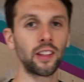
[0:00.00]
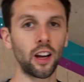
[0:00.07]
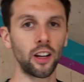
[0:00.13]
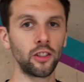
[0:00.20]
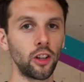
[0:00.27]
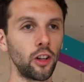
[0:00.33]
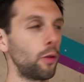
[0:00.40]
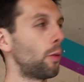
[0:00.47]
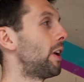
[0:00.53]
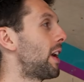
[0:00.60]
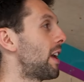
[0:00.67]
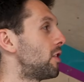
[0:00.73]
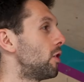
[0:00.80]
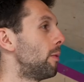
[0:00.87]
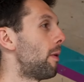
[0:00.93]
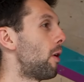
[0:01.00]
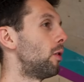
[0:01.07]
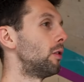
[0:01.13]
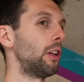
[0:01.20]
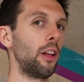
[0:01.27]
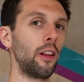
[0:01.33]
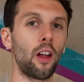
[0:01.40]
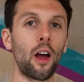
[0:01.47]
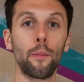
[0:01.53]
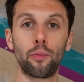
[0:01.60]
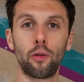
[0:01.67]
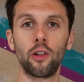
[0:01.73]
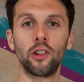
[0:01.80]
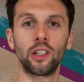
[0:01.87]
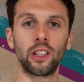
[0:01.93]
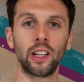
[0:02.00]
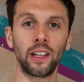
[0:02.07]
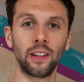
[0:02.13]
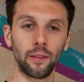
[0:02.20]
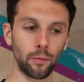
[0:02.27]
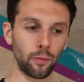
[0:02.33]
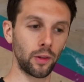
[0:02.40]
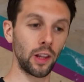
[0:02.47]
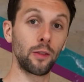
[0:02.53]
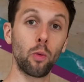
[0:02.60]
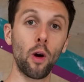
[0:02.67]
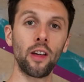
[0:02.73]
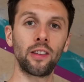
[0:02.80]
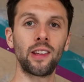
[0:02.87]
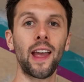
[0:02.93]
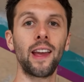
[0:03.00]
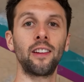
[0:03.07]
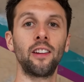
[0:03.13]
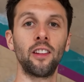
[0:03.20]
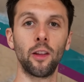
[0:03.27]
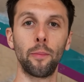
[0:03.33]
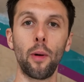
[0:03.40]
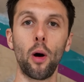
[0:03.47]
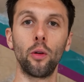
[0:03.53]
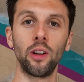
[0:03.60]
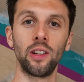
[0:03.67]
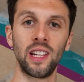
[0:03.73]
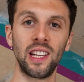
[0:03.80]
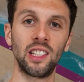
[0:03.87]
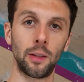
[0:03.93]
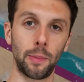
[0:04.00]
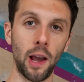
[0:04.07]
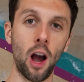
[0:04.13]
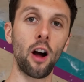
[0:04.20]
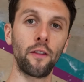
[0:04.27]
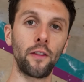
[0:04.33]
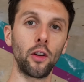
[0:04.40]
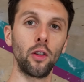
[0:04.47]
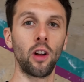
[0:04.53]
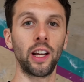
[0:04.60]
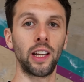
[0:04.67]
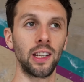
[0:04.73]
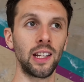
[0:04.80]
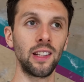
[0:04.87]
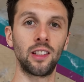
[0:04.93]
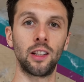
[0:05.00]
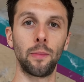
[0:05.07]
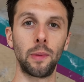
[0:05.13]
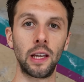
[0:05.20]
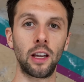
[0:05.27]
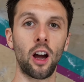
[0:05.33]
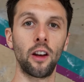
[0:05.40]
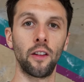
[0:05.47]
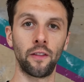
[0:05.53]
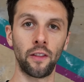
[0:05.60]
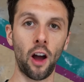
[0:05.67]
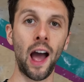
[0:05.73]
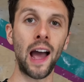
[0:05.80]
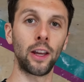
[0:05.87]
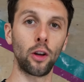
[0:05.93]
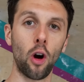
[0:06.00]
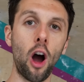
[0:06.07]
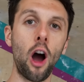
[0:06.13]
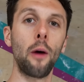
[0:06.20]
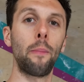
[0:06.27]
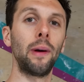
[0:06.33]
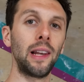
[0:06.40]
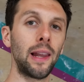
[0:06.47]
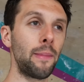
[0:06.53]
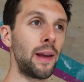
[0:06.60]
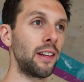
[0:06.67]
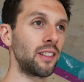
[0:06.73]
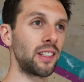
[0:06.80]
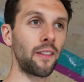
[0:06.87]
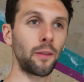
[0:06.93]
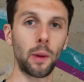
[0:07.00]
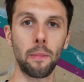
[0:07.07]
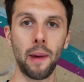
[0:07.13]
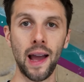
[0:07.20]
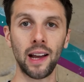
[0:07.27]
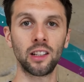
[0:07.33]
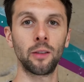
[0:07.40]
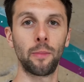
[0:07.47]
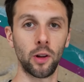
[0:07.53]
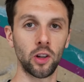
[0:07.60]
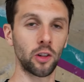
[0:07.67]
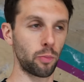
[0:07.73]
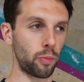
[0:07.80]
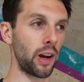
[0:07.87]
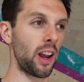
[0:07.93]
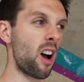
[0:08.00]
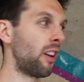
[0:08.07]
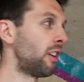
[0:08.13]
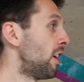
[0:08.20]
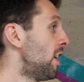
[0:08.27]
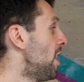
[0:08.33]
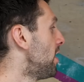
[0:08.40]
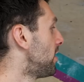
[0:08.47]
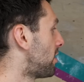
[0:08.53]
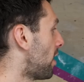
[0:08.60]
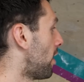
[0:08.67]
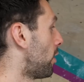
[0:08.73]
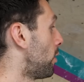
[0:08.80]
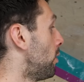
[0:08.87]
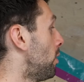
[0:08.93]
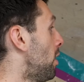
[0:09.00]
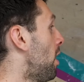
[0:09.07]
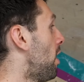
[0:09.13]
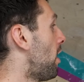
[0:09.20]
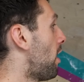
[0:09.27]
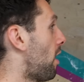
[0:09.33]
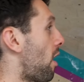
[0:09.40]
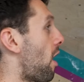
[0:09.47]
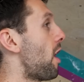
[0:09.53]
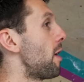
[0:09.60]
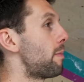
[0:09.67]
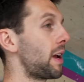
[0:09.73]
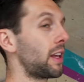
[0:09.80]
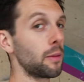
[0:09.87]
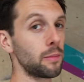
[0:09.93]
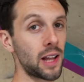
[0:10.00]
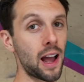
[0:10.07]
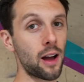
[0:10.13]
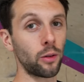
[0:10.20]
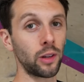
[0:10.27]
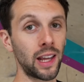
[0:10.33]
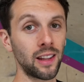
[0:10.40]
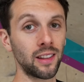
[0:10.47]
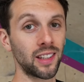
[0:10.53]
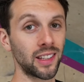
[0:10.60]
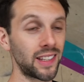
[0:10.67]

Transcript: thing I do when I get to a boulder that I'm projecting, it's worth saying that the boulder needs to be hard for you, like it needs to be kind of at your upper limit. It doesn't have to be max, but just pretty hard. So I break them down into